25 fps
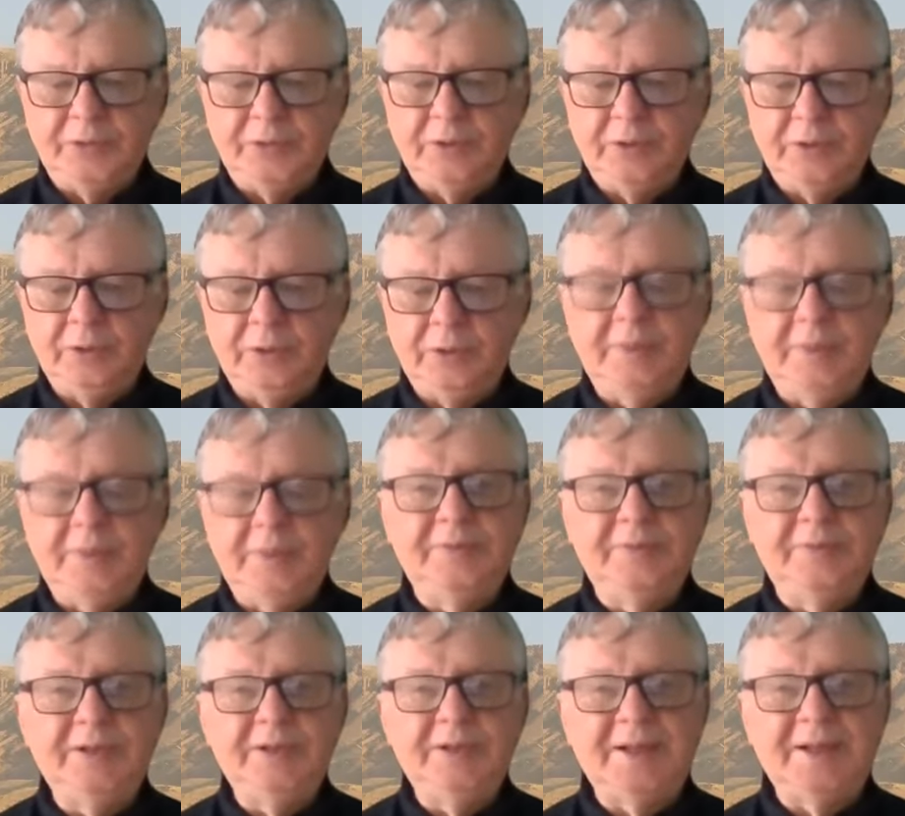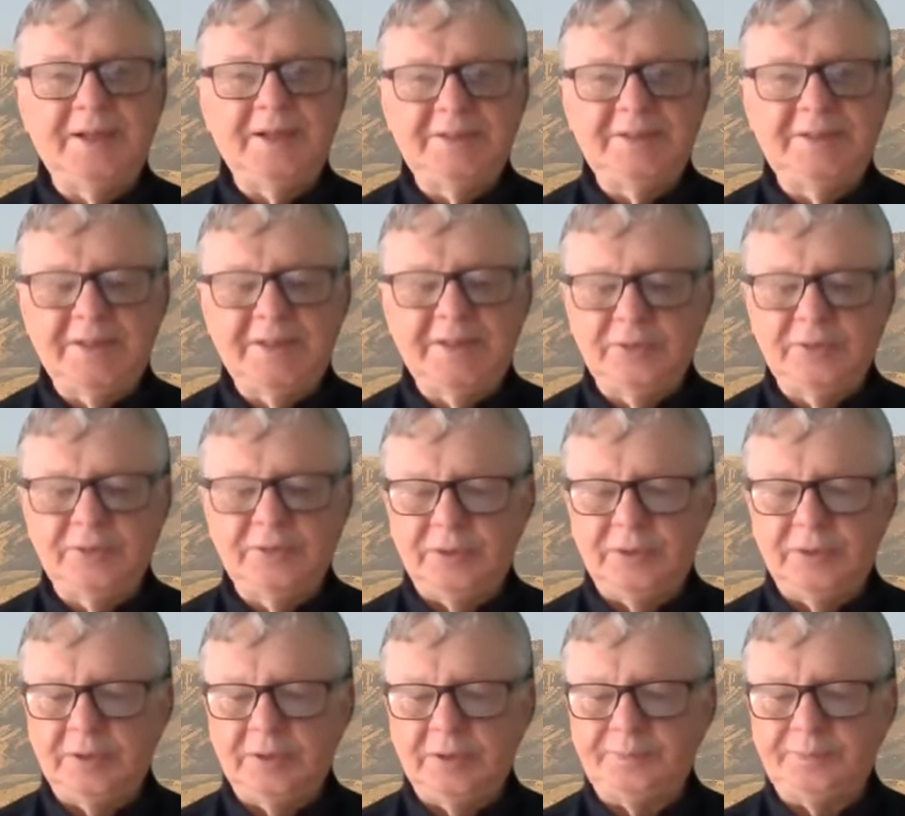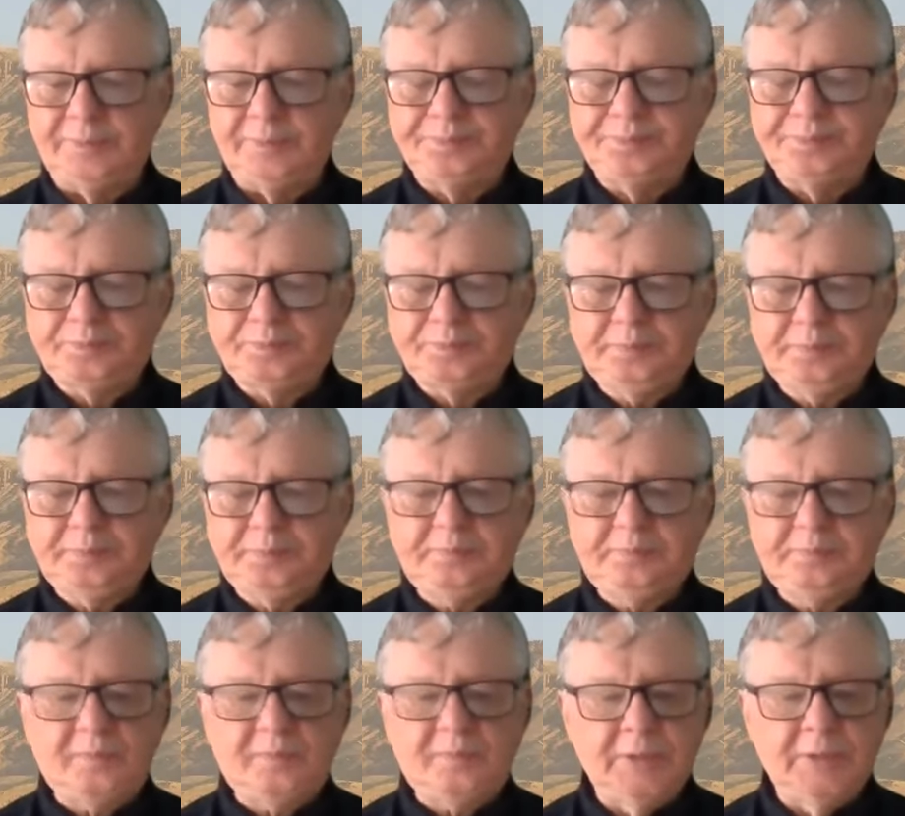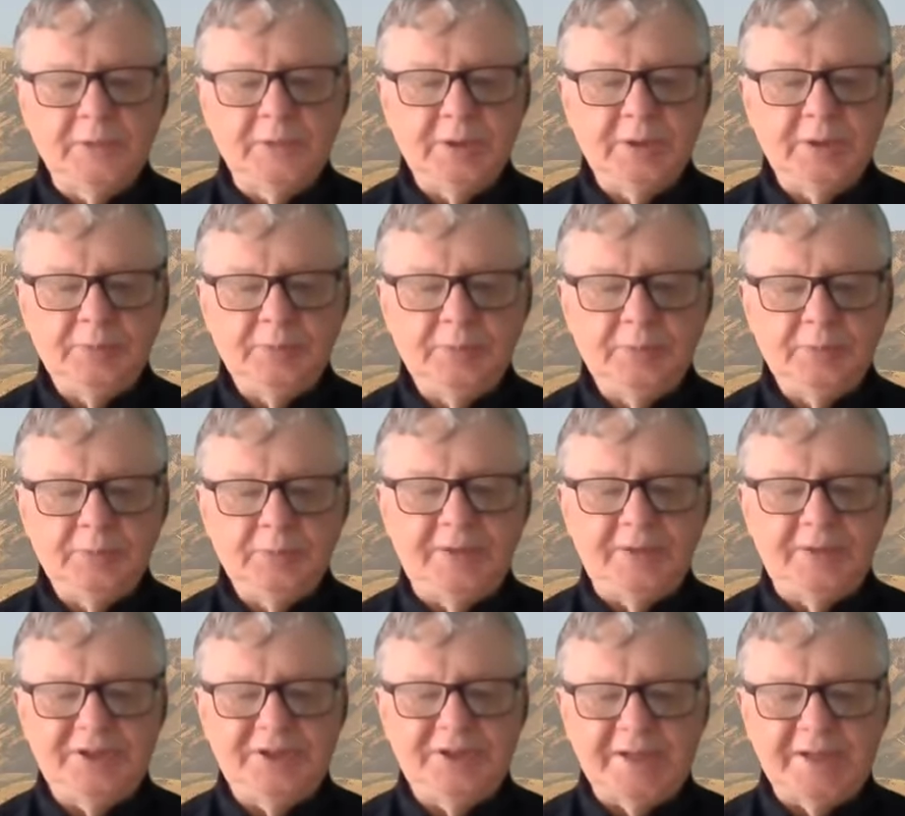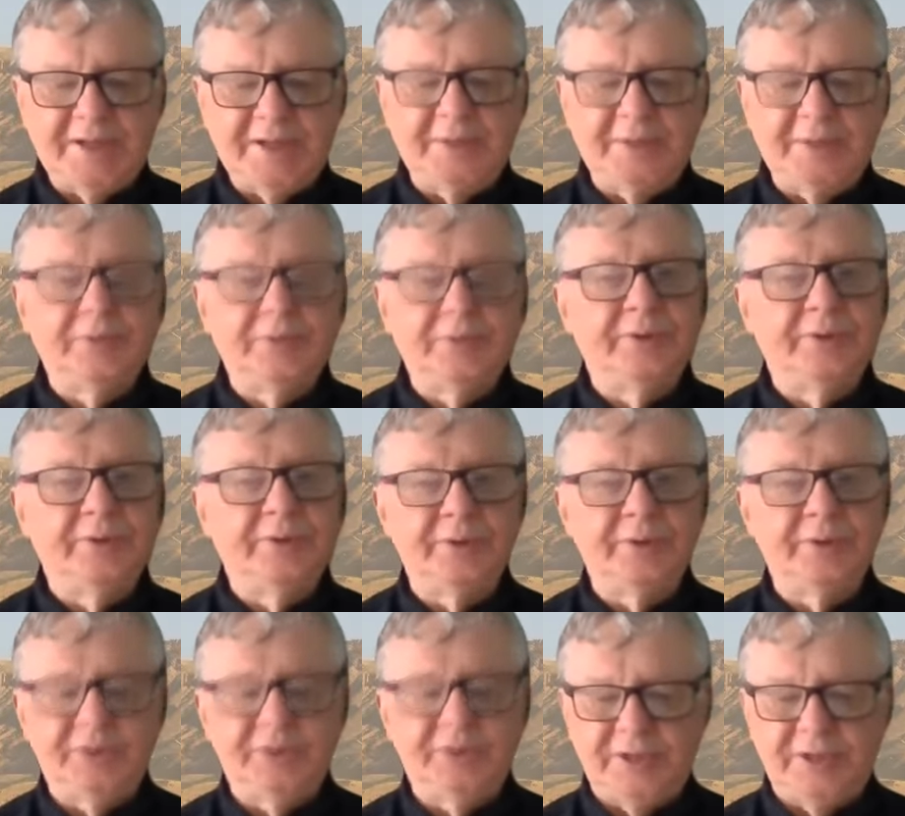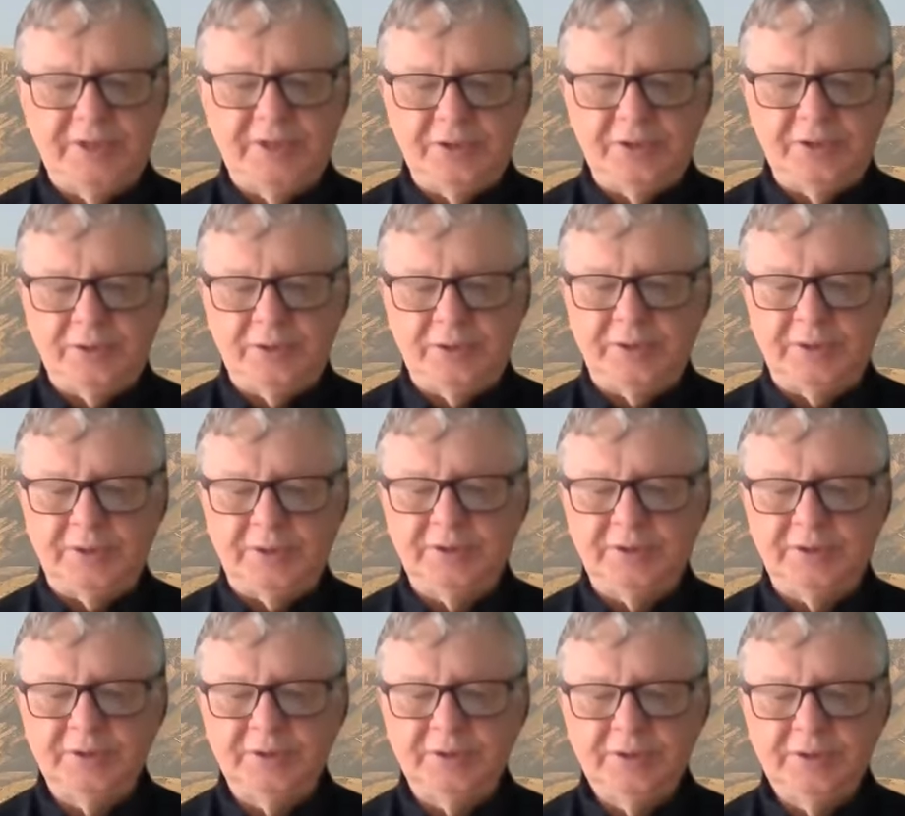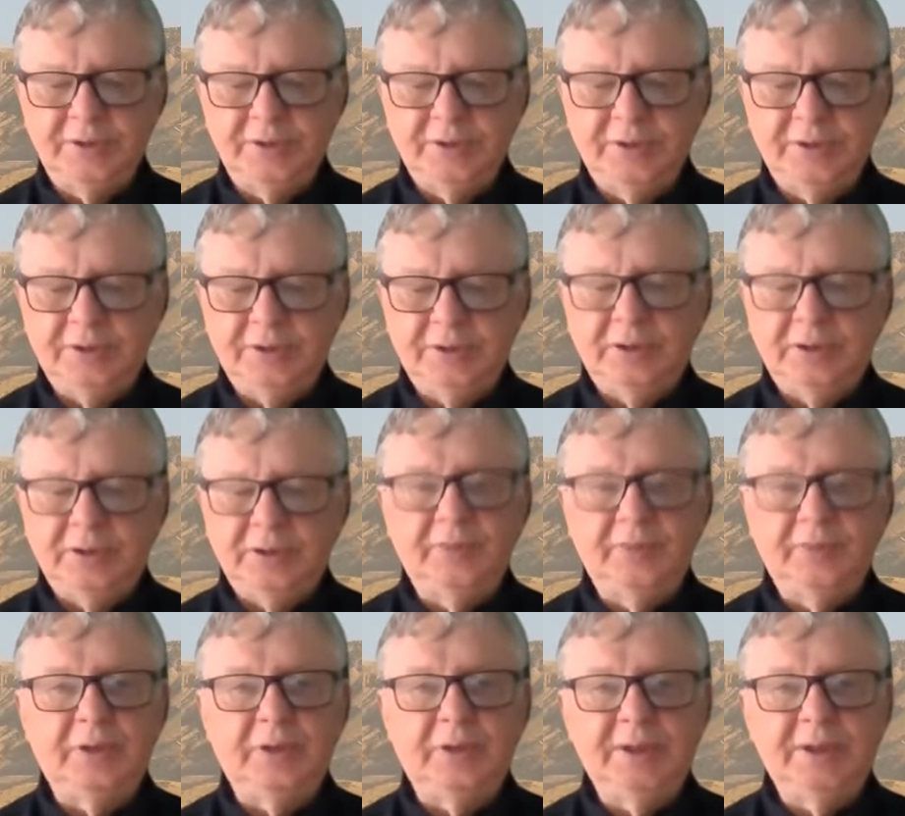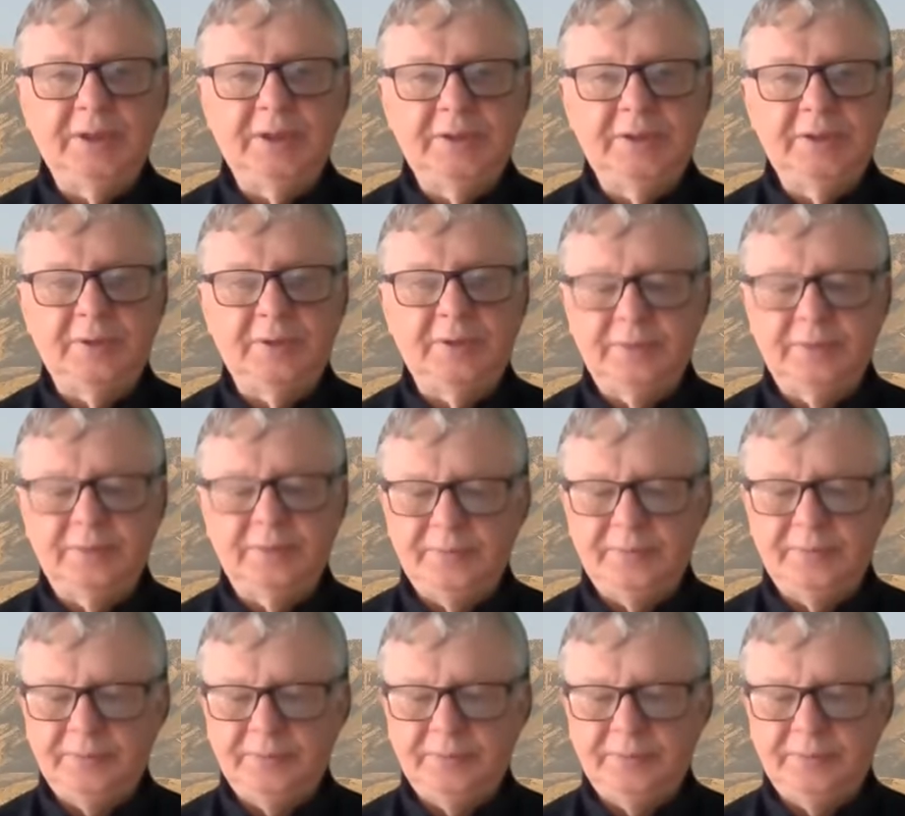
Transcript: who lived in Alexandria between the 2nd and 3rd centuries of our era,